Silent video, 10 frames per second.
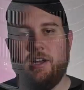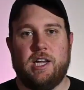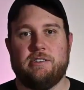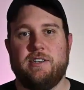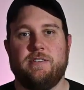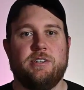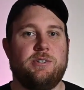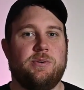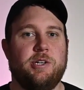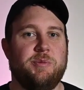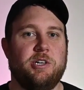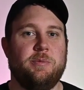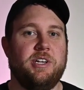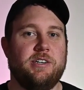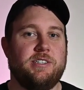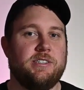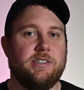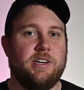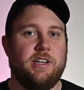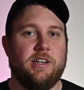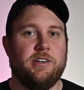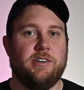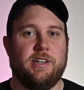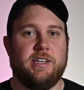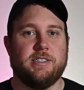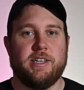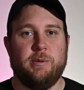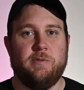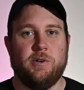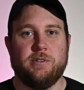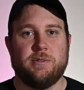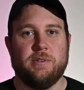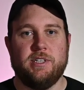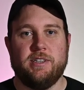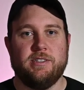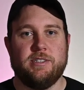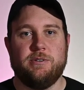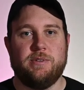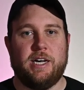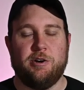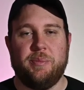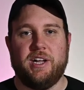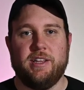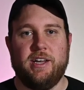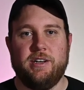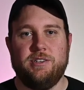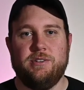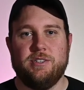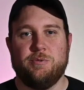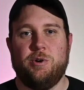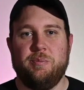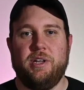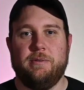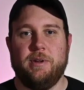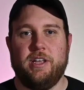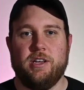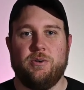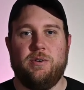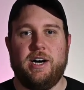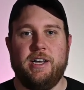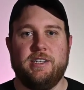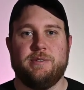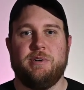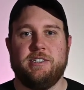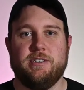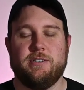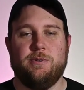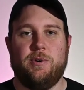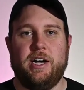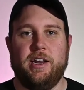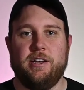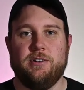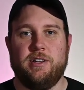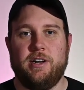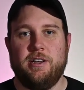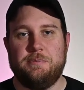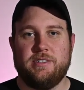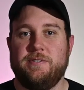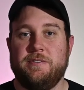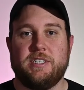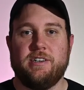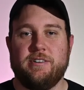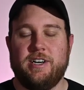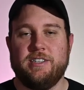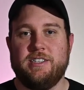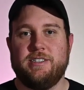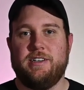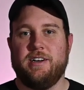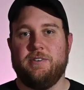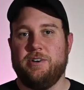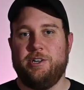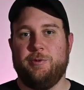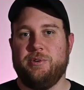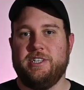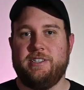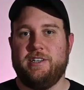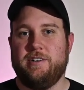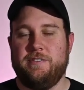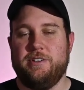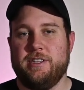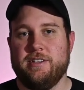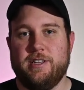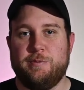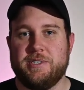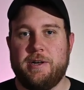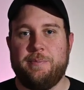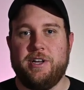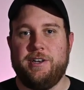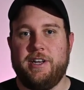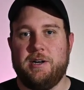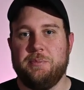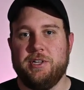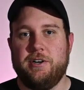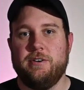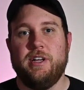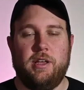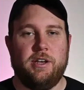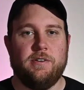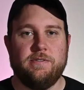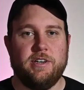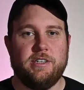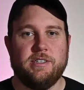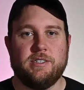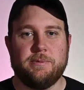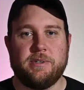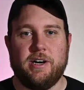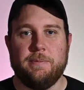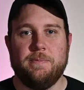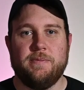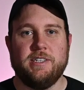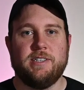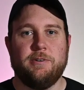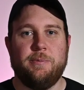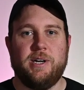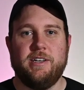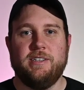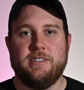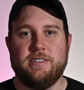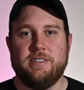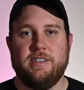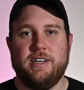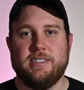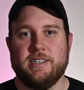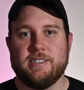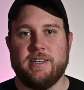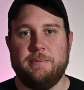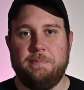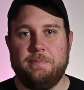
However, the 20 millimeter, you're still gonna get good landscape photos with it. There's no doubt about that. You just won't be able to get quite as much as the wide angle on it. if you've stuck around this long, I'd really appreciate it if you hit the thumbs up button down below. And don't forget to subscribe. Thanks everybody. See you guys next time.